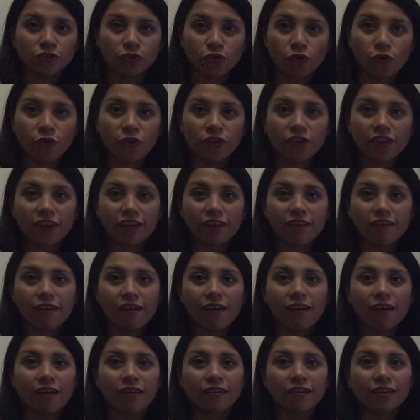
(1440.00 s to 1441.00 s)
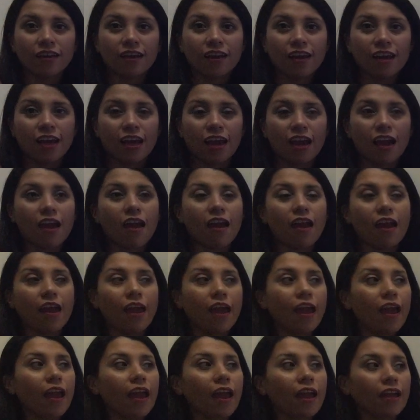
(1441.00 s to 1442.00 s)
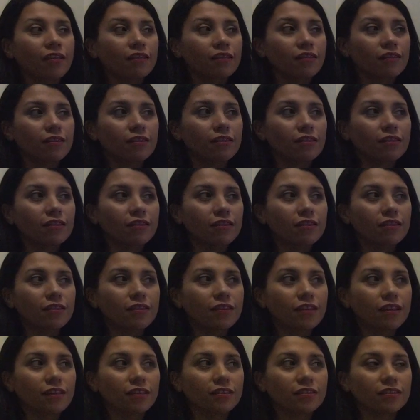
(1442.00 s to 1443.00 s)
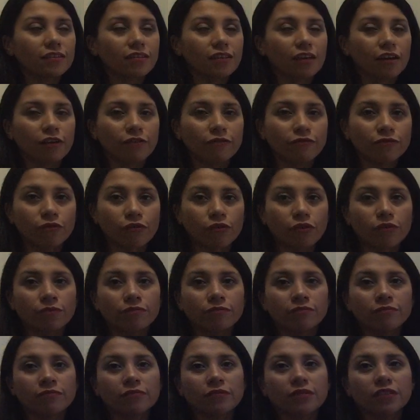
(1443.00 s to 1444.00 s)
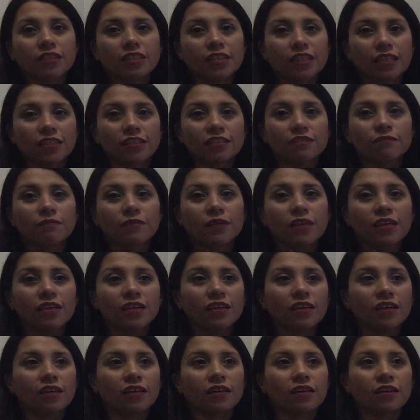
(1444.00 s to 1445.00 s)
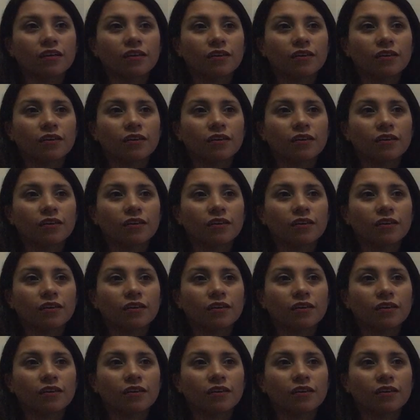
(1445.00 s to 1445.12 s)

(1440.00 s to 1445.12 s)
score they got, and this form sends me